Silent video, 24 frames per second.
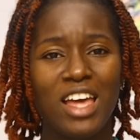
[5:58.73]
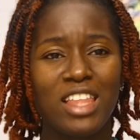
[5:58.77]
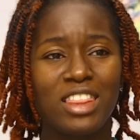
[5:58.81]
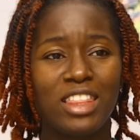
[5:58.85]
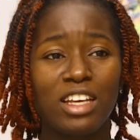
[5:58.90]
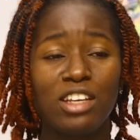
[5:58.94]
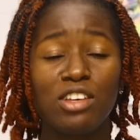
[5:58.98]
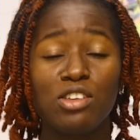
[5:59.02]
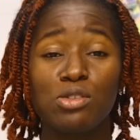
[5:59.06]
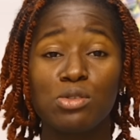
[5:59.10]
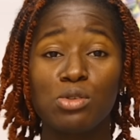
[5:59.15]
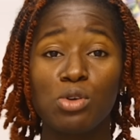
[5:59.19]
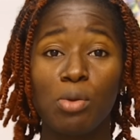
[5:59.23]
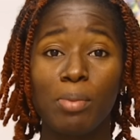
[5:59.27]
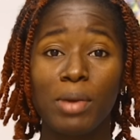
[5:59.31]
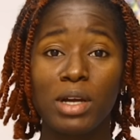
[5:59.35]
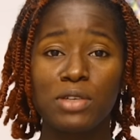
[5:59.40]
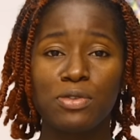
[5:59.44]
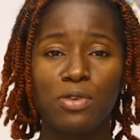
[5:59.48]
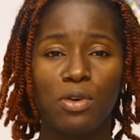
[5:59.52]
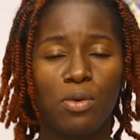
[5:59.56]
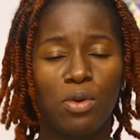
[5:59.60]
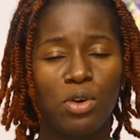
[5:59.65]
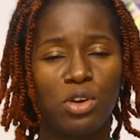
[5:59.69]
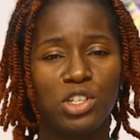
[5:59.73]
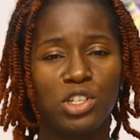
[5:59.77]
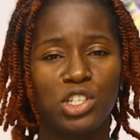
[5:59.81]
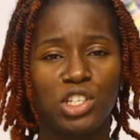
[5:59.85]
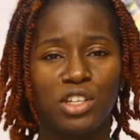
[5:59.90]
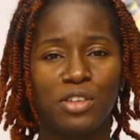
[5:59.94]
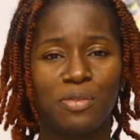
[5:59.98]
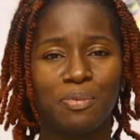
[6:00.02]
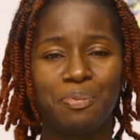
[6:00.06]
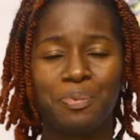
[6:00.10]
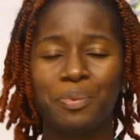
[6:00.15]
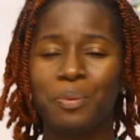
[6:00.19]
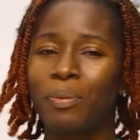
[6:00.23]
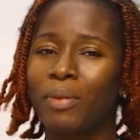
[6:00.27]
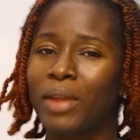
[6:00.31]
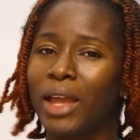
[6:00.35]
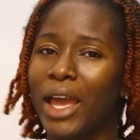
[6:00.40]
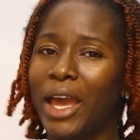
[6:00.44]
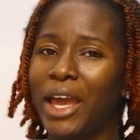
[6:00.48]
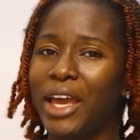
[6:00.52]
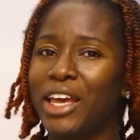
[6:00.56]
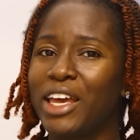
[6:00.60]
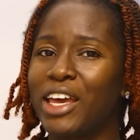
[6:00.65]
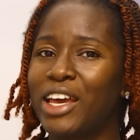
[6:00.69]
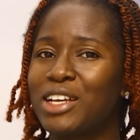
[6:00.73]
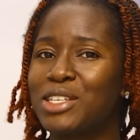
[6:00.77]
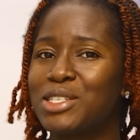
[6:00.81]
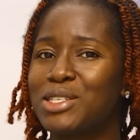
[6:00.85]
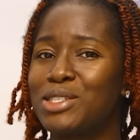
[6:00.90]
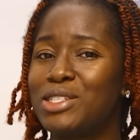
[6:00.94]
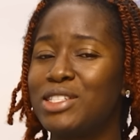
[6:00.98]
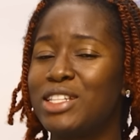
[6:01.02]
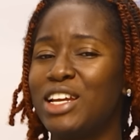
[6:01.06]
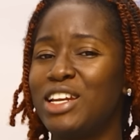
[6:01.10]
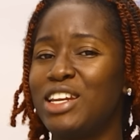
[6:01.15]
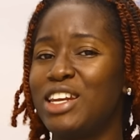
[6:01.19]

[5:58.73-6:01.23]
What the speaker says: Thank you so much for watching. And guess the